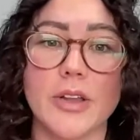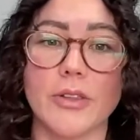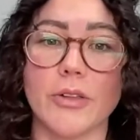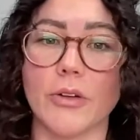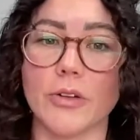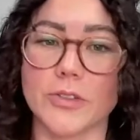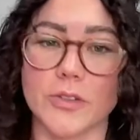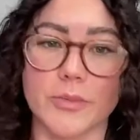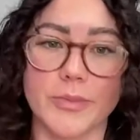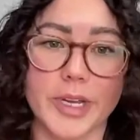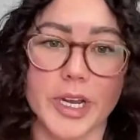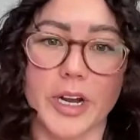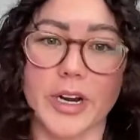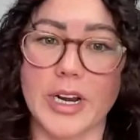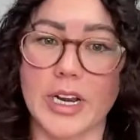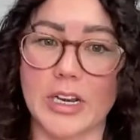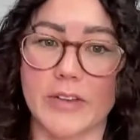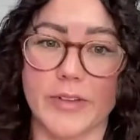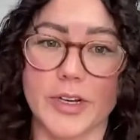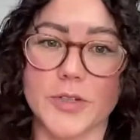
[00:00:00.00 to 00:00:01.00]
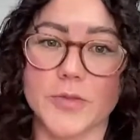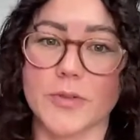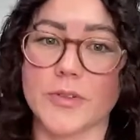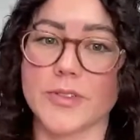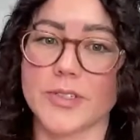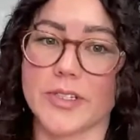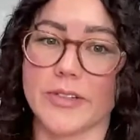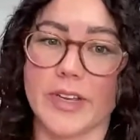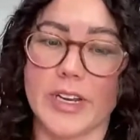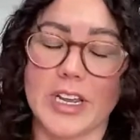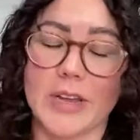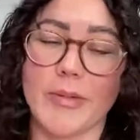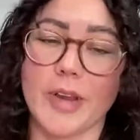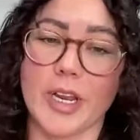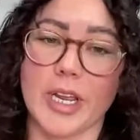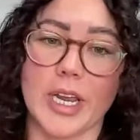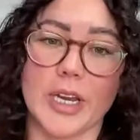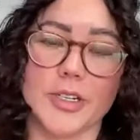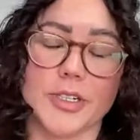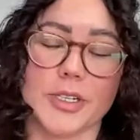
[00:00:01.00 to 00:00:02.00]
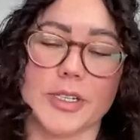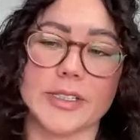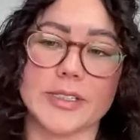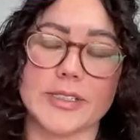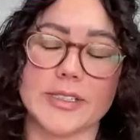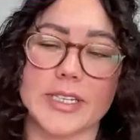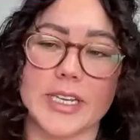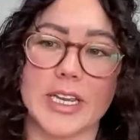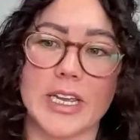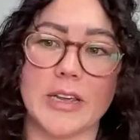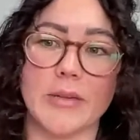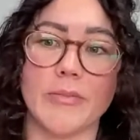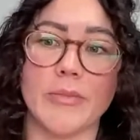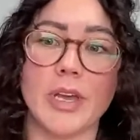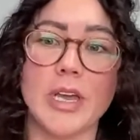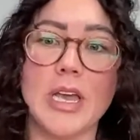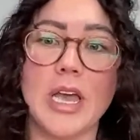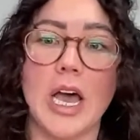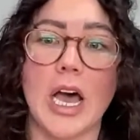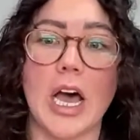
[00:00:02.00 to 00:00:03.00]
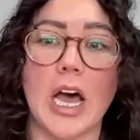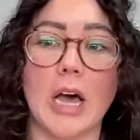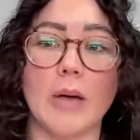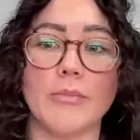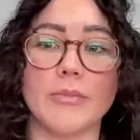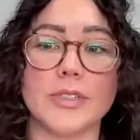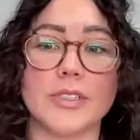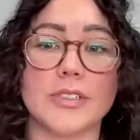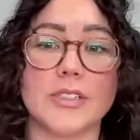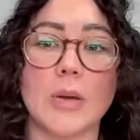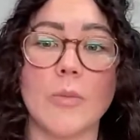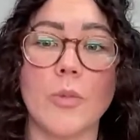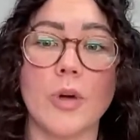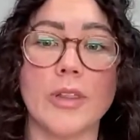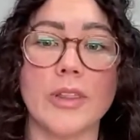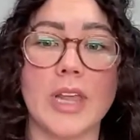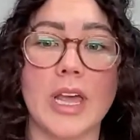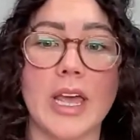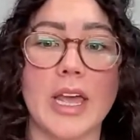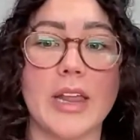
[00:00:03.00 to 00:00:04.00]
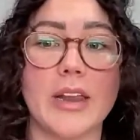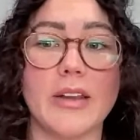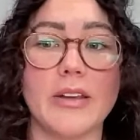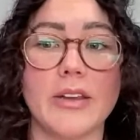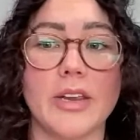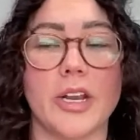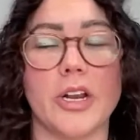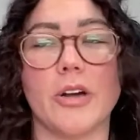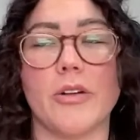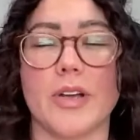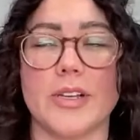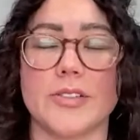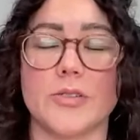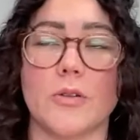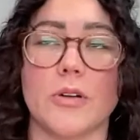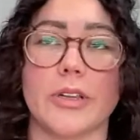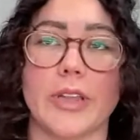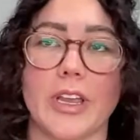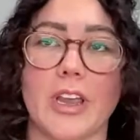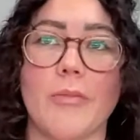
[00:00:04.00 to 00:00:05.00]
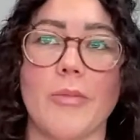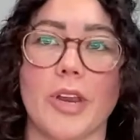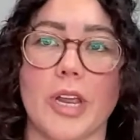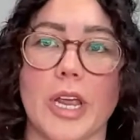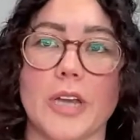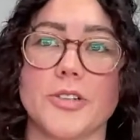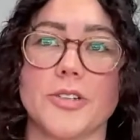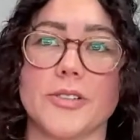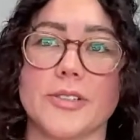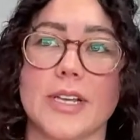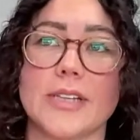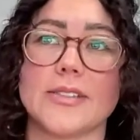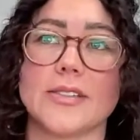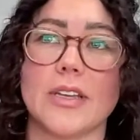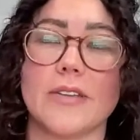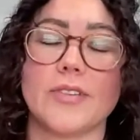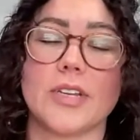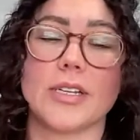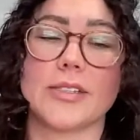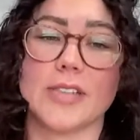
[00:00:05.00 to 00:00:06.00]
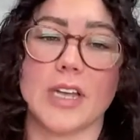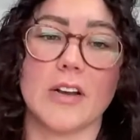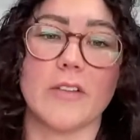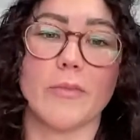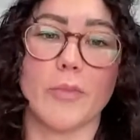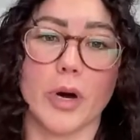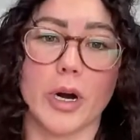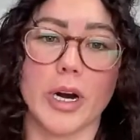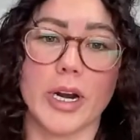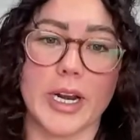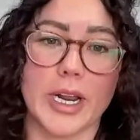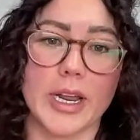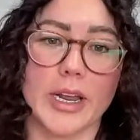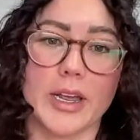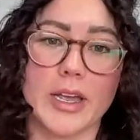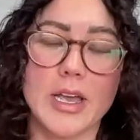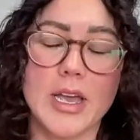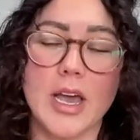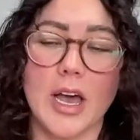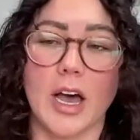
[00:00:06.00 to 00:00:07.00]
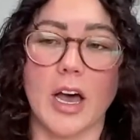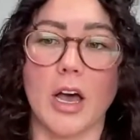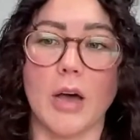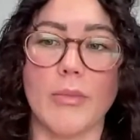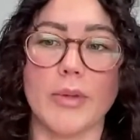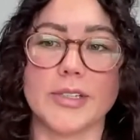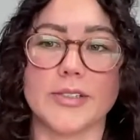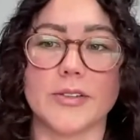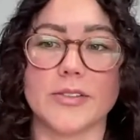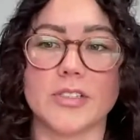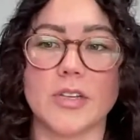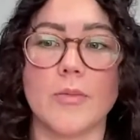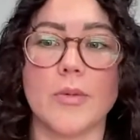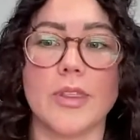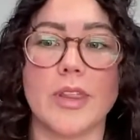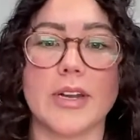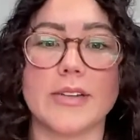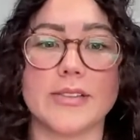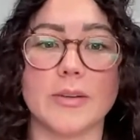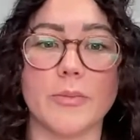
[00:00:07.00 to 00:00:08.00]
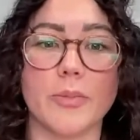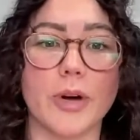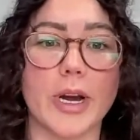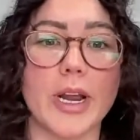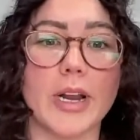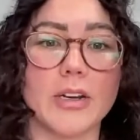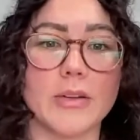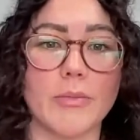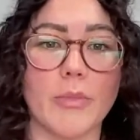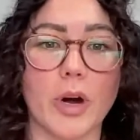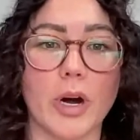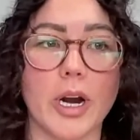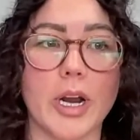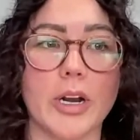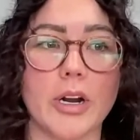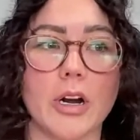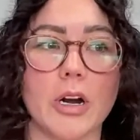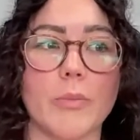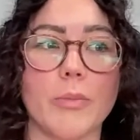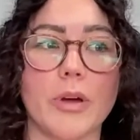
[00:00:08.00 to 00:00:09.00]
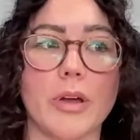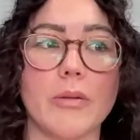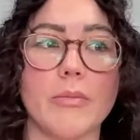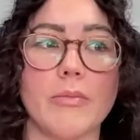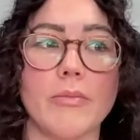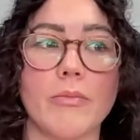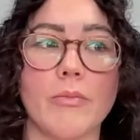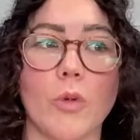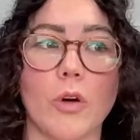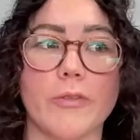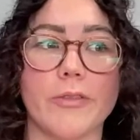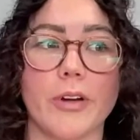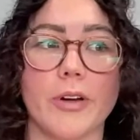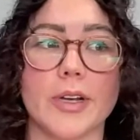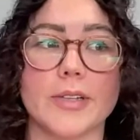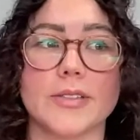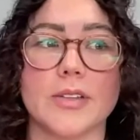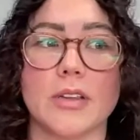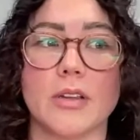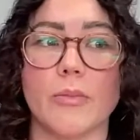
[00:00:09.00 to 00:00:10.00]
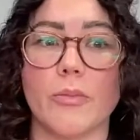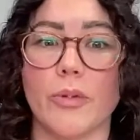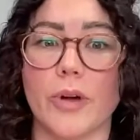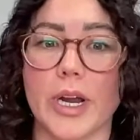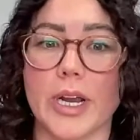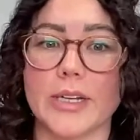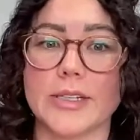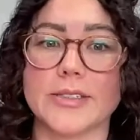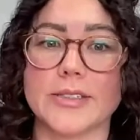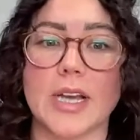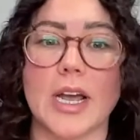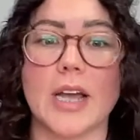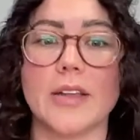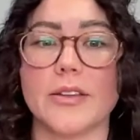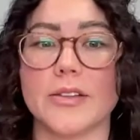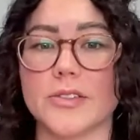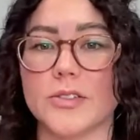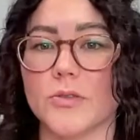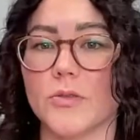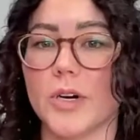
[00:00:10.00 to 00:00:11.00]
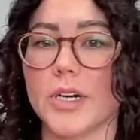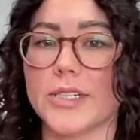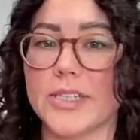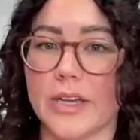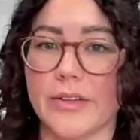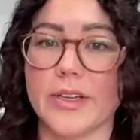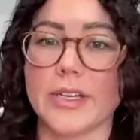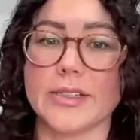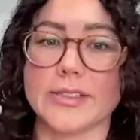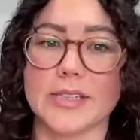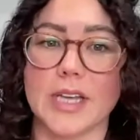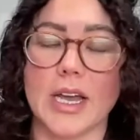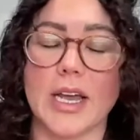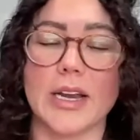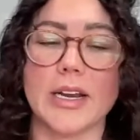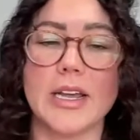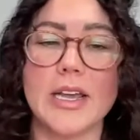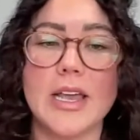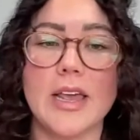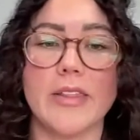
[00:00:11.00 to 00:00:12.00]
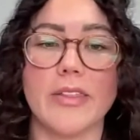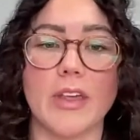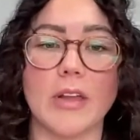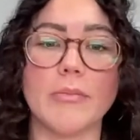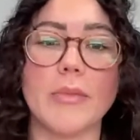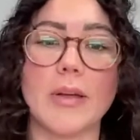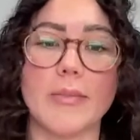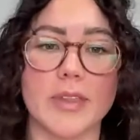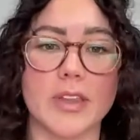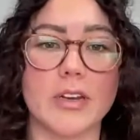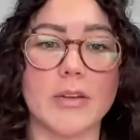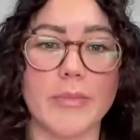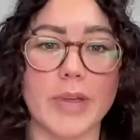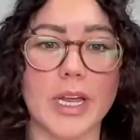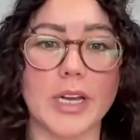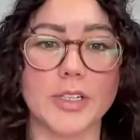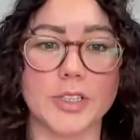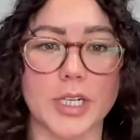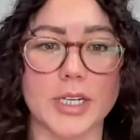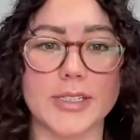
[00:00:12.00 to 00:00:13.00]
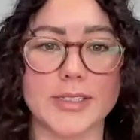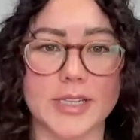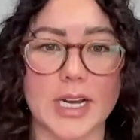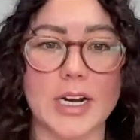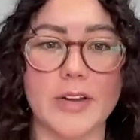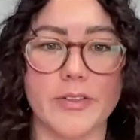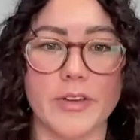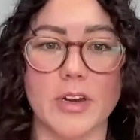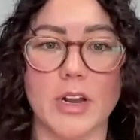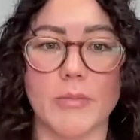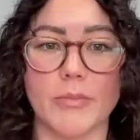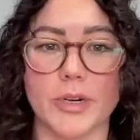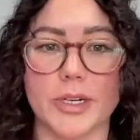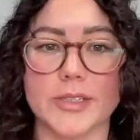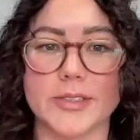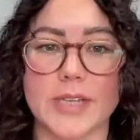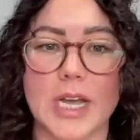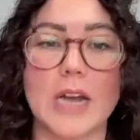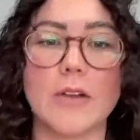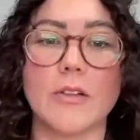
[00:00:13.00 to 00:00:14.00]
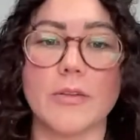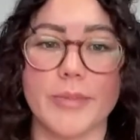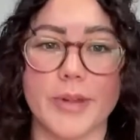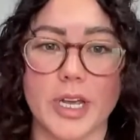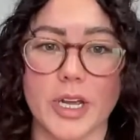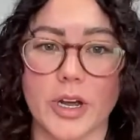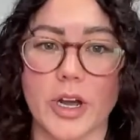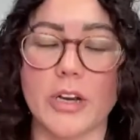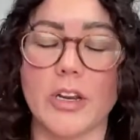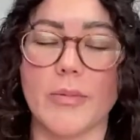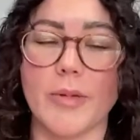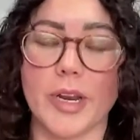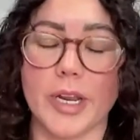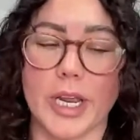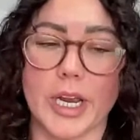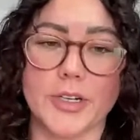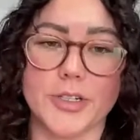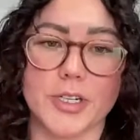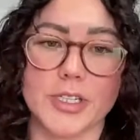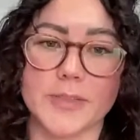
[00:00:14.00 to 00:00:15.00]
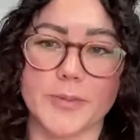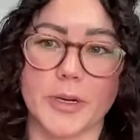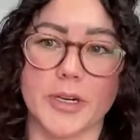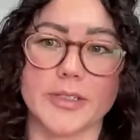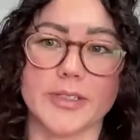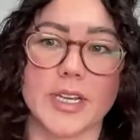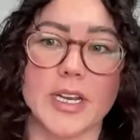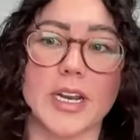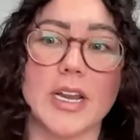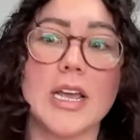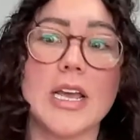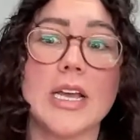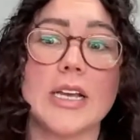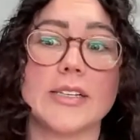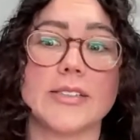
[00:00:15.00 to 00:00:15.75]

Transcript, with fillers: Those would be good individuals to lead a communications team. Um, someone that, you know, historically communications has lived inside of marketing. Um, and so someone that is a brand marketer, but more focused on the brand side, the storytelling side, then maybe the demand gen side or the numbers side would be a good communications person.